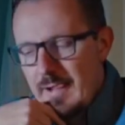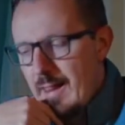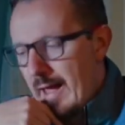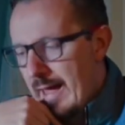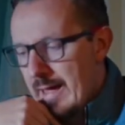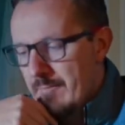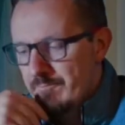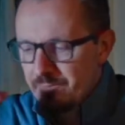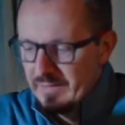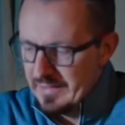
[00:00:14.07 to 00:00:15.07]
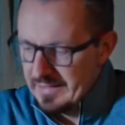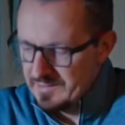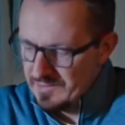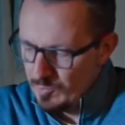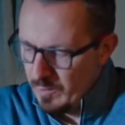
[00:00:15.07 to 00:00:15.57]
It's
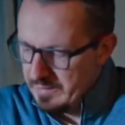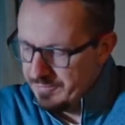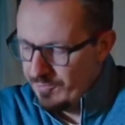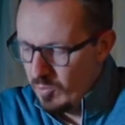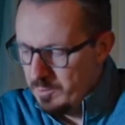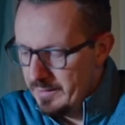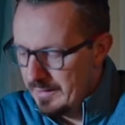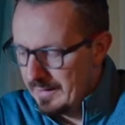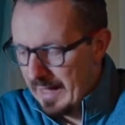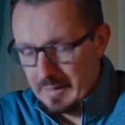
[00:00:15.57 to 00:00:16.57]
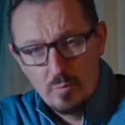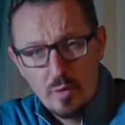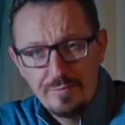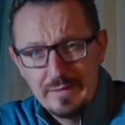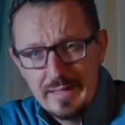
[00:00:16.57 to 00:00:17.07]
a 24mm
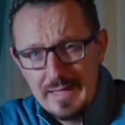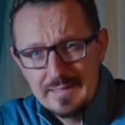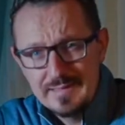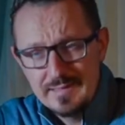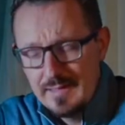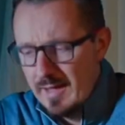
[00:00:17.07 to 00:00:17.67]
anamorphic lens,